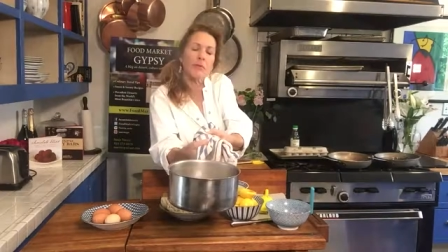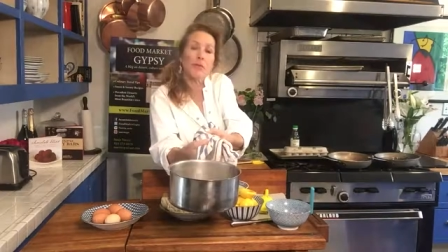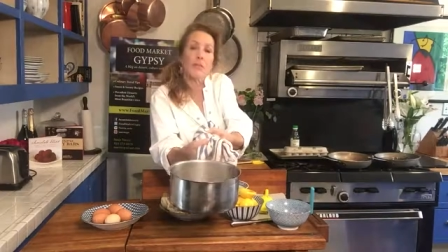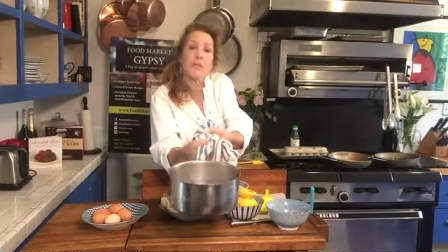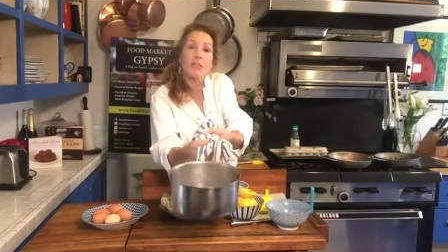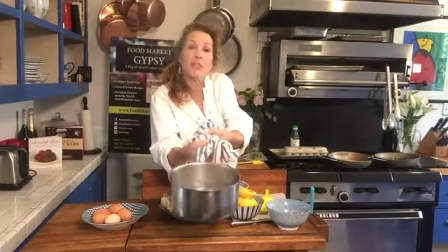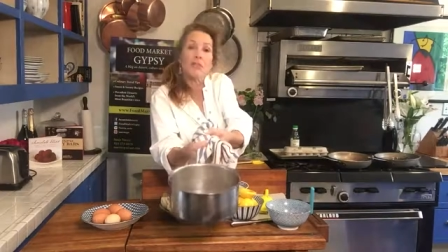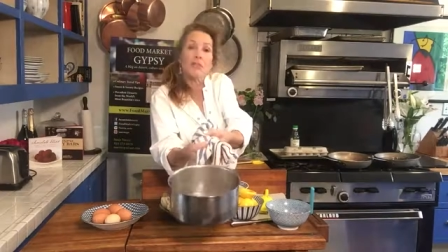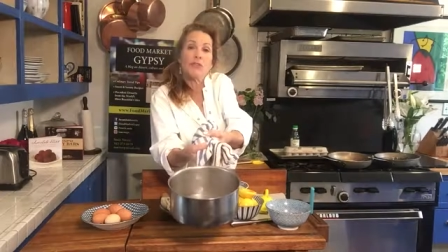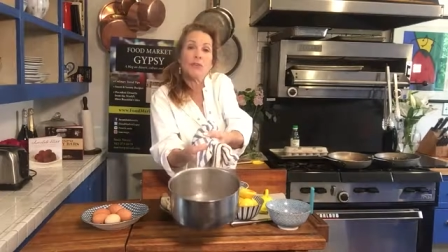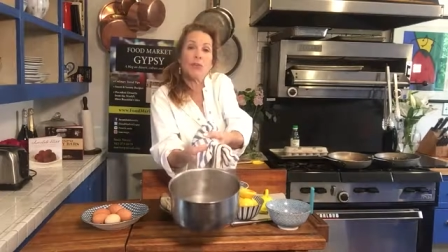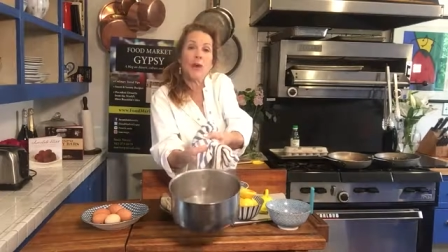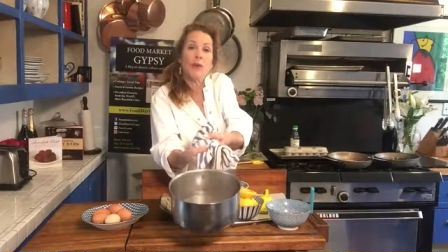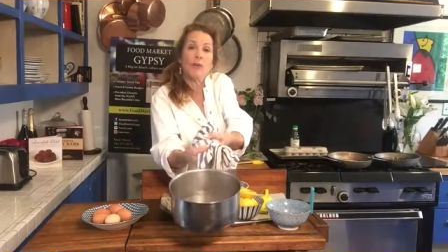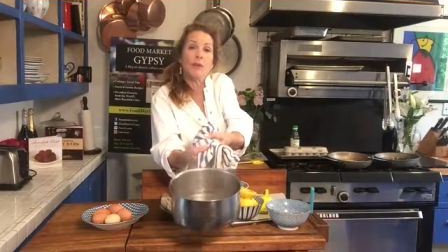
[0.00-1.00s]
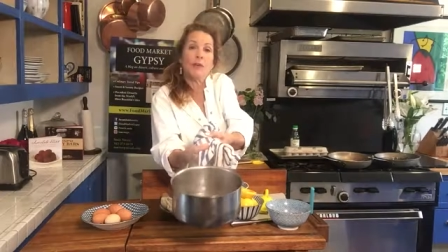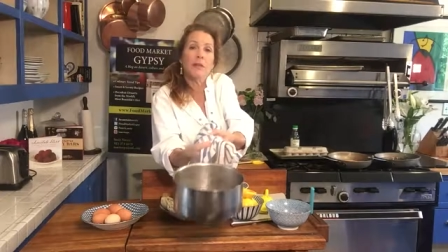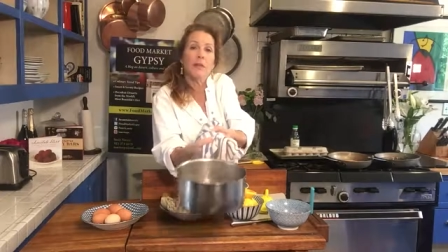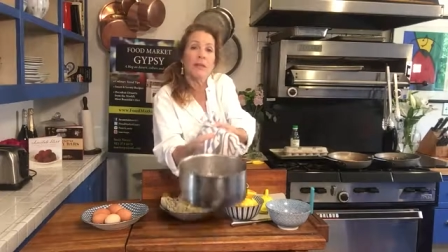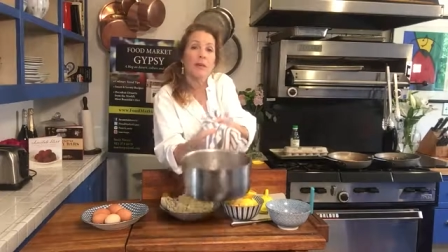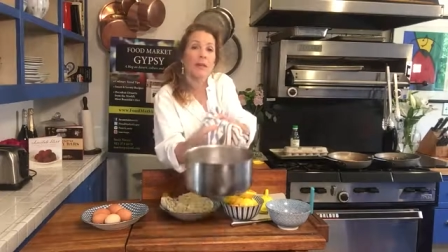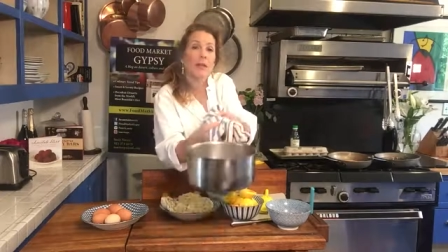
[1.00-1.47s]
3 inches of water in
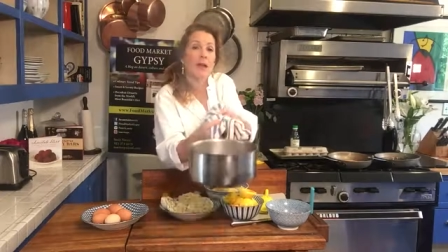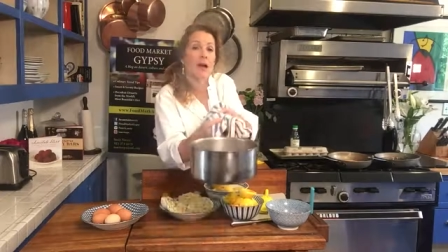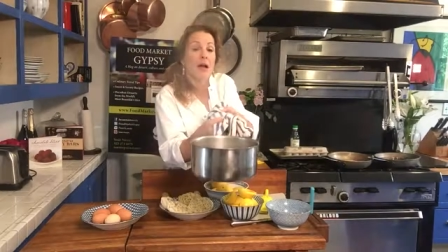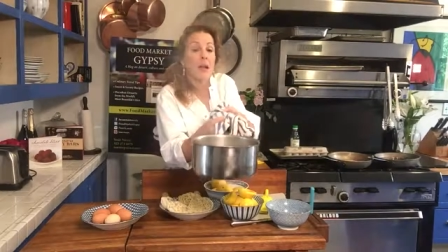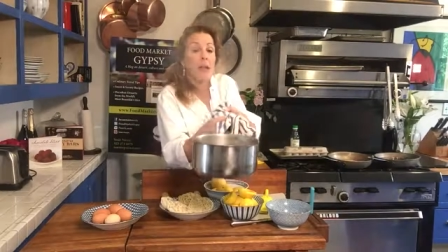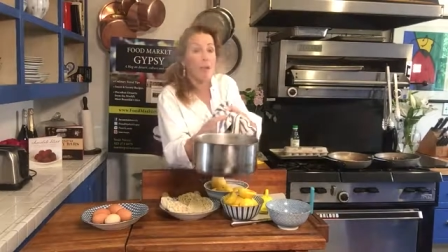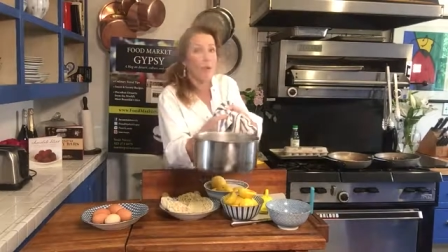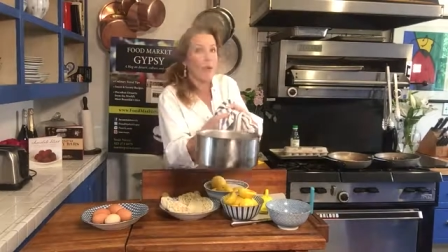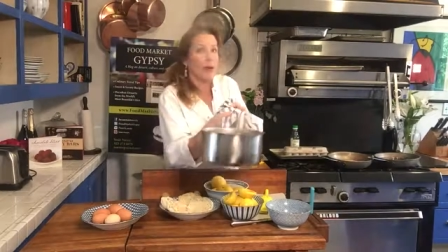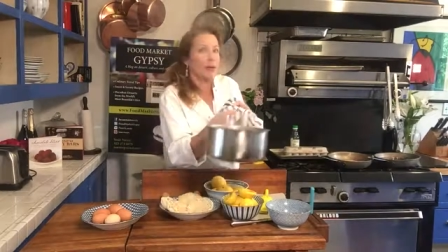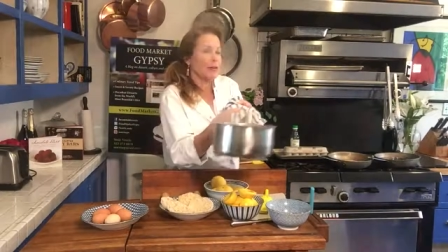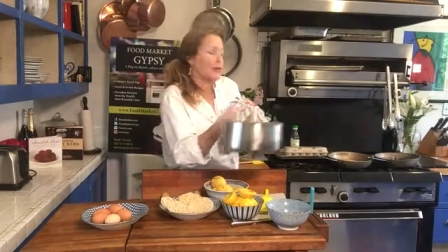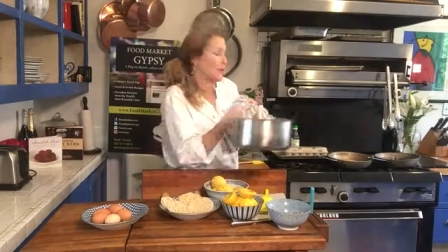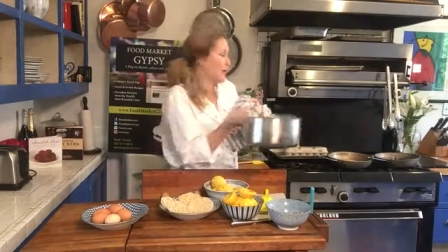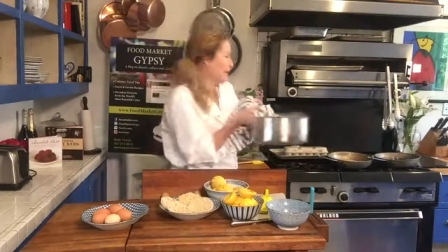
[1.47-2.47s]
there. Hot water, as you